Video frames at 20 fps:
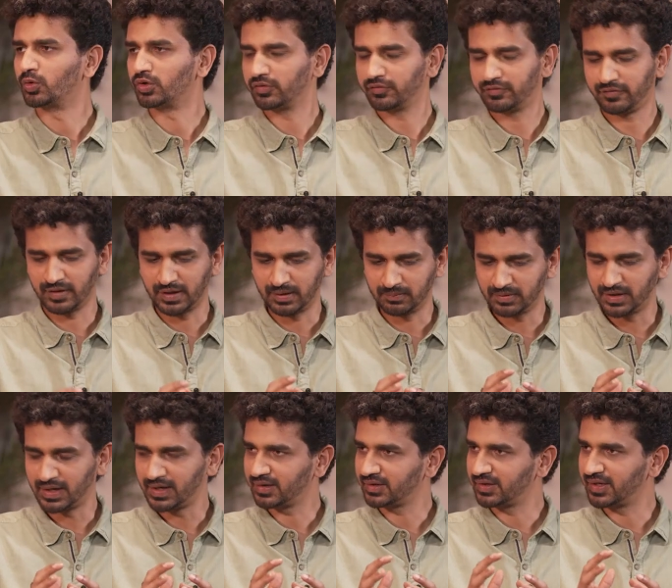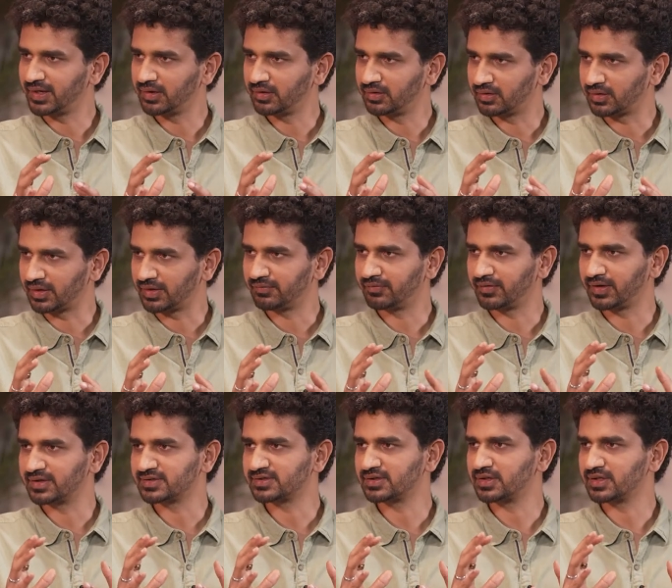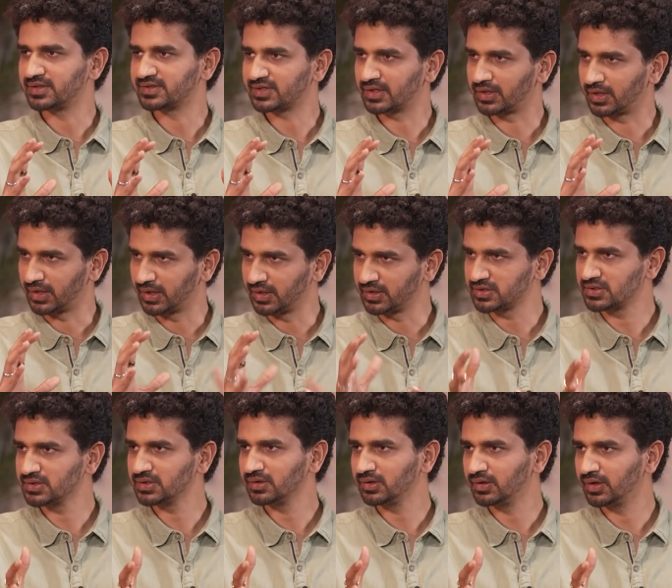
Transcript: Would you frame that then rephrase it as creation?